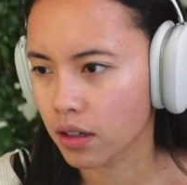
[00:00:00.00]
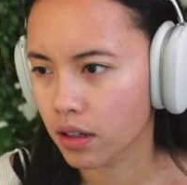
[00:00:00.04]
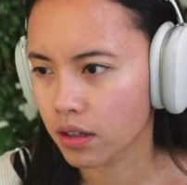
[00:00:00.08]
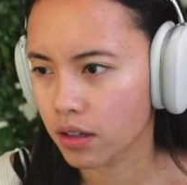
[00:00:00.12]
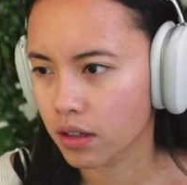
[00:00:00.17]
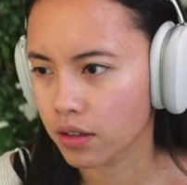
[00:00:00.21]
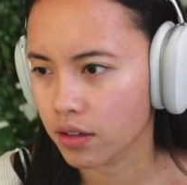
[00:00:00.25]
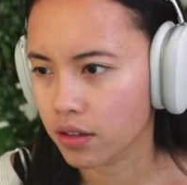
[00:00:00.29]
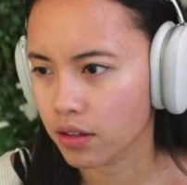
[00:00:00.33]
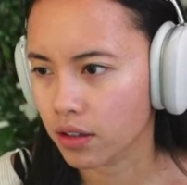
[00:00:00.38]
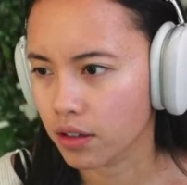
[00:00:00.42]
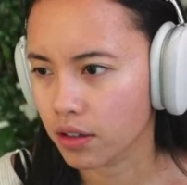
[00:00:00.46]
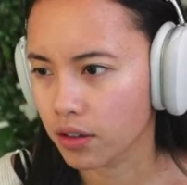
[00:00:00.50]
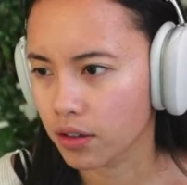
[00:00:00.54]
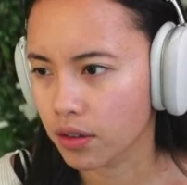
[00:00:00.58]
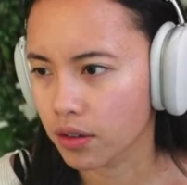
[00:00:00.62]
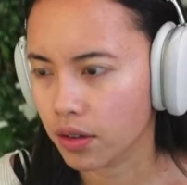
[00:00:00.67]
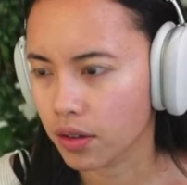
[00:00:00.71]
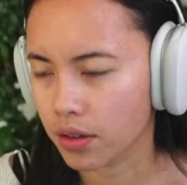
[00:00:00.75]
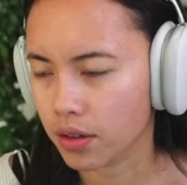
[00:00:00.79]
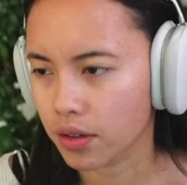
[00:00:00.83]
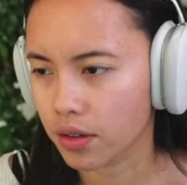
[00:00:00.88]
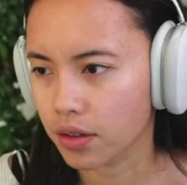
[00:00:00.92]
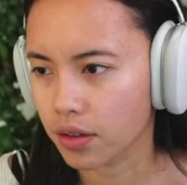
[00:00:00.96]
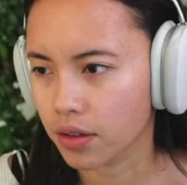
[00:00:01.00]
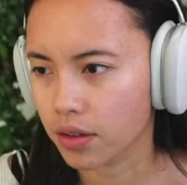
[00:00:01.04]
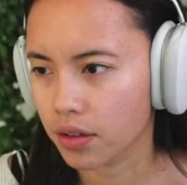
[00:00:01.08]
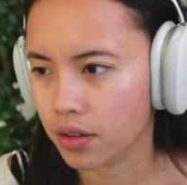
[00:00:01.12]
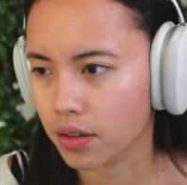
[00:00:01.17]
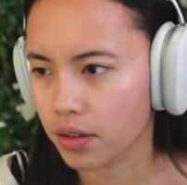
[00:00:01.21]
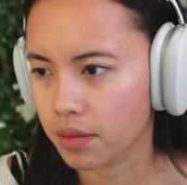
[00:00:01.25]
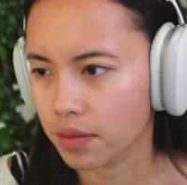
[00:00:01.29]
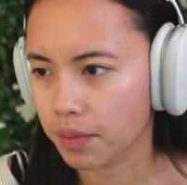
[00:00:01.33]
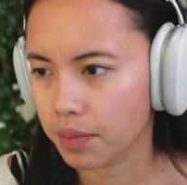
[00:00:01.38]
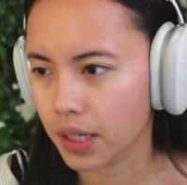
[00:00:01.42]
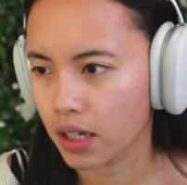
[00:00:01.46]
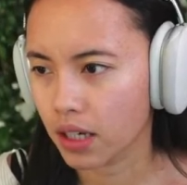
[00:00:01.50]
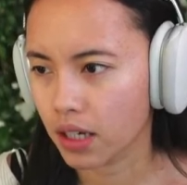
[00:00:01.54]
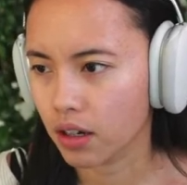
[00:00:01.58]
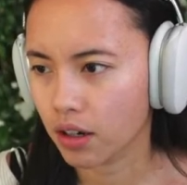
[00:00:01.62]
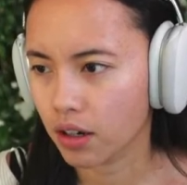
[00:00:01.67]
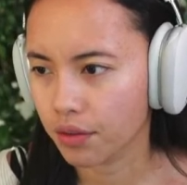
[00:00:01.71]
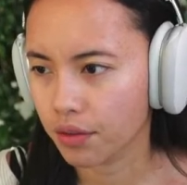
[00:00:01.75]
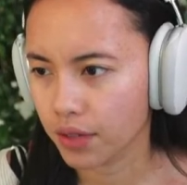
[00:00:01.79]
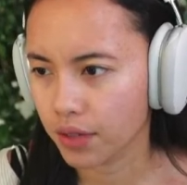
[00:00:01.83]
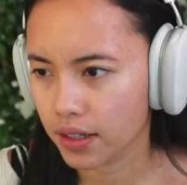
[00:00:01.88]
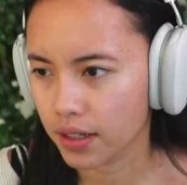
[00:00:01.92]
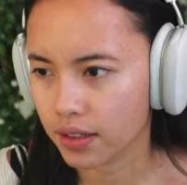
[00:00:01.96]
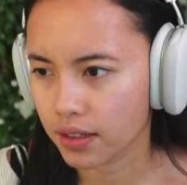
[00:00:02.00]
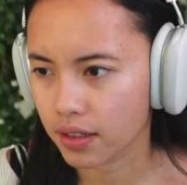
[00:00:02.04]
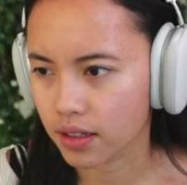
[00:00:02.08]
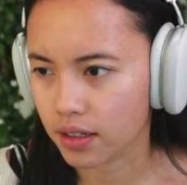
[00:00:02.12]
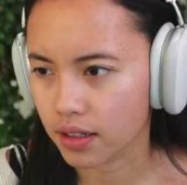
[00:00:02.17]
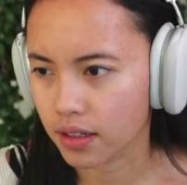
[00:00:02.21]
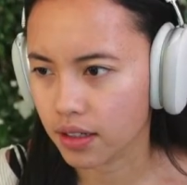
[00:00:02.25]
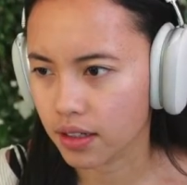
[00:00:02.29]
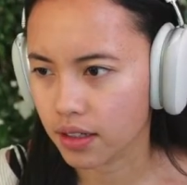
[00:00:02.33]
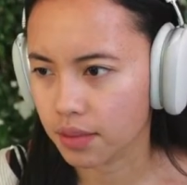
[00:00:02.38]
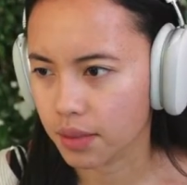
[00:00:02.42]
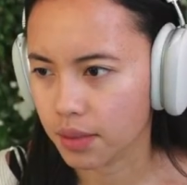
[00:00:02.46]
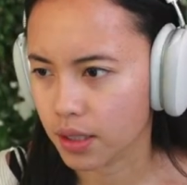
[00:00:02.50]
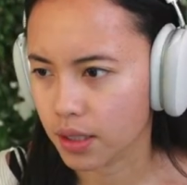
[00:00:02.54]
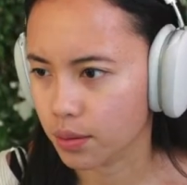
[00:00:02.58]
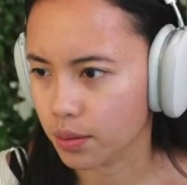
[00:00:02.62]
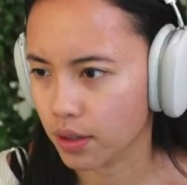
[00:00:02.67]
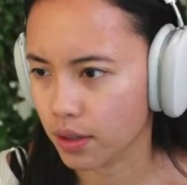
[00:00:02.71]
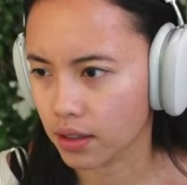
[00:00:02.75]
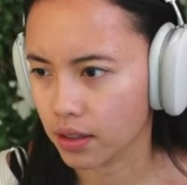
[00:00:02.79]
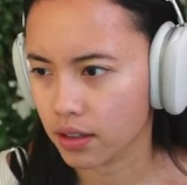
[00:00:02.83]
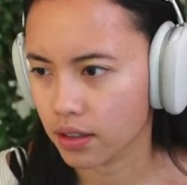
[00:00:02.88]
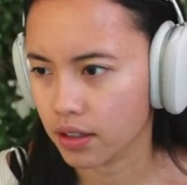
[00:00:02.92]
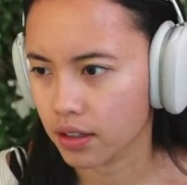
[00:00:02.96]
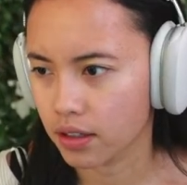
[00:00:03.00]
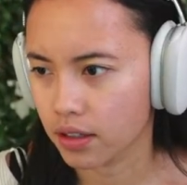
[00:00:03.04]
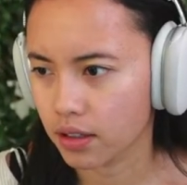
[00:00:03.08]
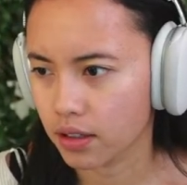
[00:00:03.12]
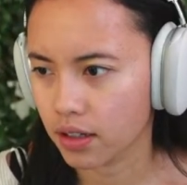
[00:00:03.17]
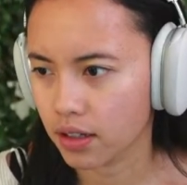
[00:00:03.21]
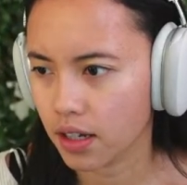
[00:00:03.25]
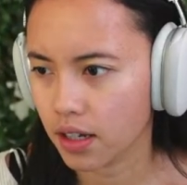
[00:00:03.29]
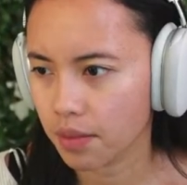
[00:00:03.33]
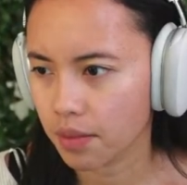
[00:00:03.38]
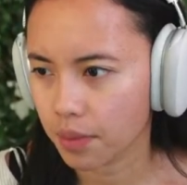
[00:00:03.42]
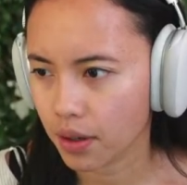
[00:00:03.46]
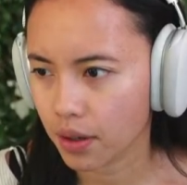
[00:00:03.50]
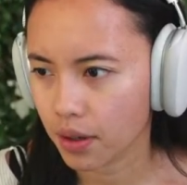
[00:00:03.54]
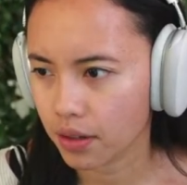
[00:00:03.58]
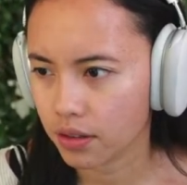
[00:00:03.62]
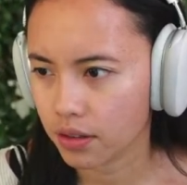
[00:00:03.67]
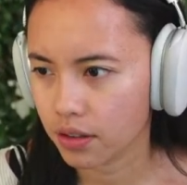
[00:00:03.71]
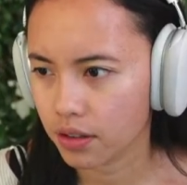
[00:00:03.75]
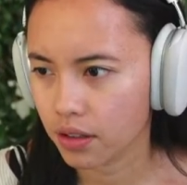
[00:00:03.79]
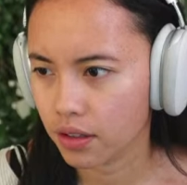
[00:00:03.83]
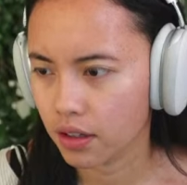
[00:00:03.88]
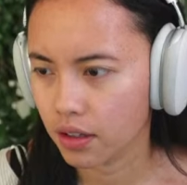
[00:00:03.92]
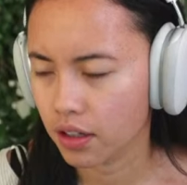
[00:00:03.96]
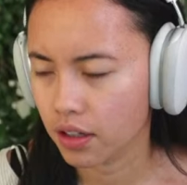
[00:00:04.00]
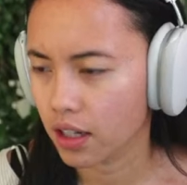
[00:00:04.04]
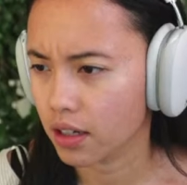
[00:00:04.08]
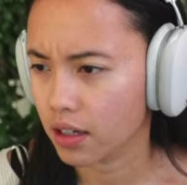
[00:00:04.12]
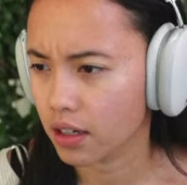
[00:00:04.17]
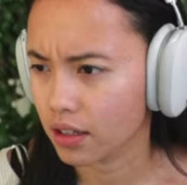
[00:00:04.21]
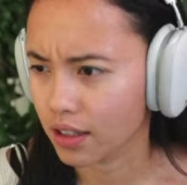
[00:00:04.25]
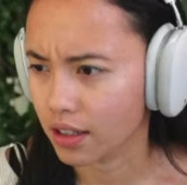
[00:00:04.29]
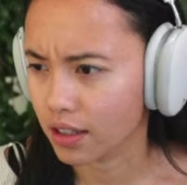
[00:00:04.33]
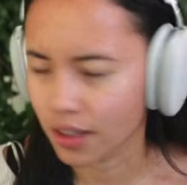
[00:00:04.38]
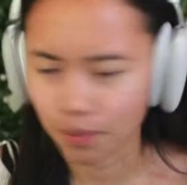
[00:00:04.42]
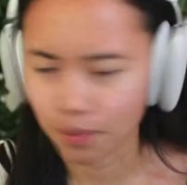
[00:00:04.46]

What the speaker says: So PR raising is best practice. Git pods. I